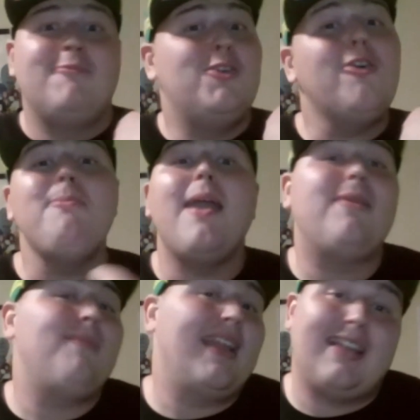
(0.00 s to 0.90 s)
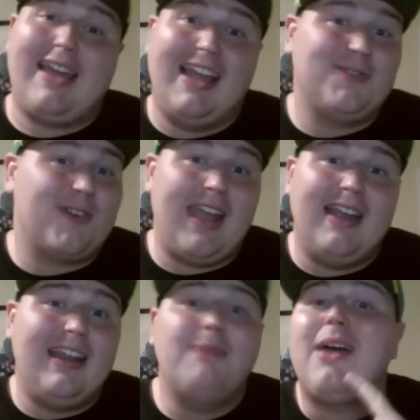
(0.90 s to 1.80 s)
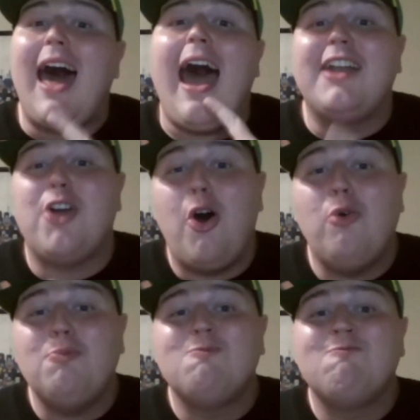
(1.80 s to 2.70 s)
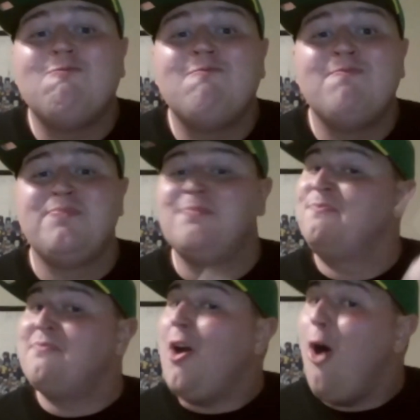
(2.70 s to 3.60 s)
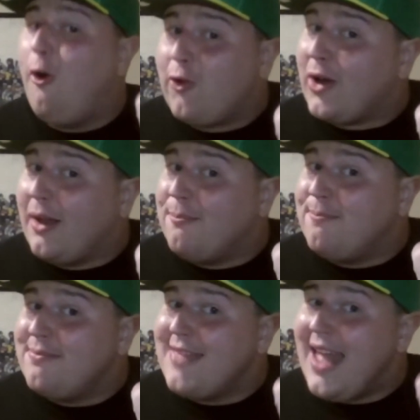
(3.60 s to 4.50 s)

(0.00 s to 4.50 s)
You can maybe make the case for KD, but I don't over him.